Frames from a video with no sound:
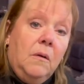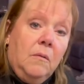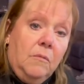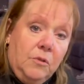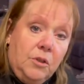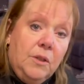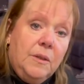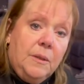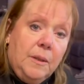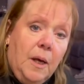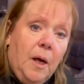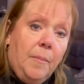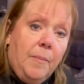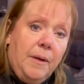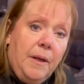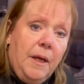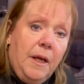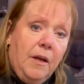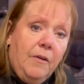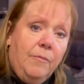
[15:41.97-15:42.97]
a cup and
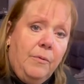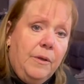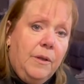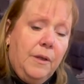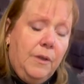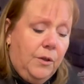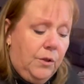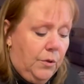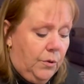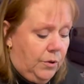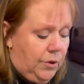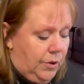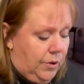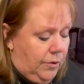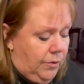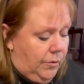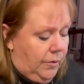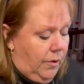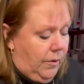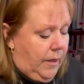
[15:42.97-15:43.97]
a half. We didn't use
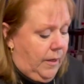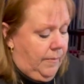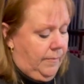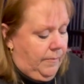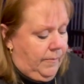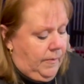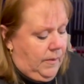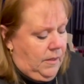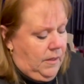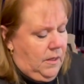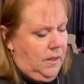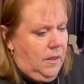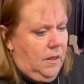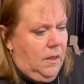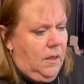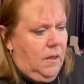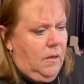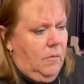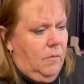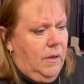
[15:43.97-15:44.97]
2, okay.
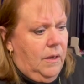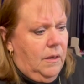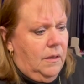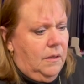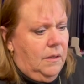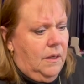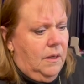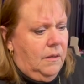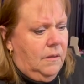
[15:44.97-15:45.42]
But, yeah,